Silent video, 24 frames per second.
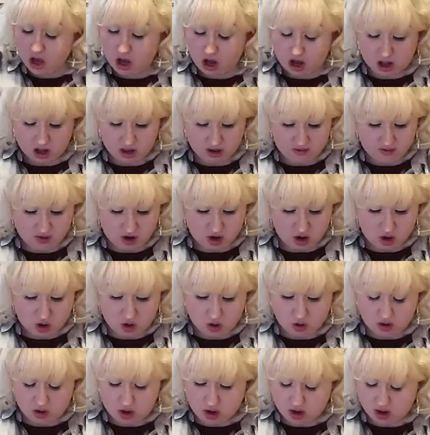all of our
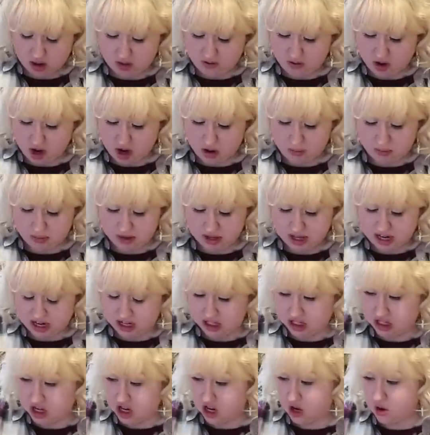whole, all of our
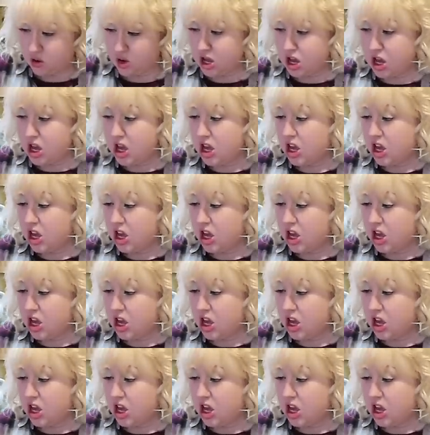Play-Doh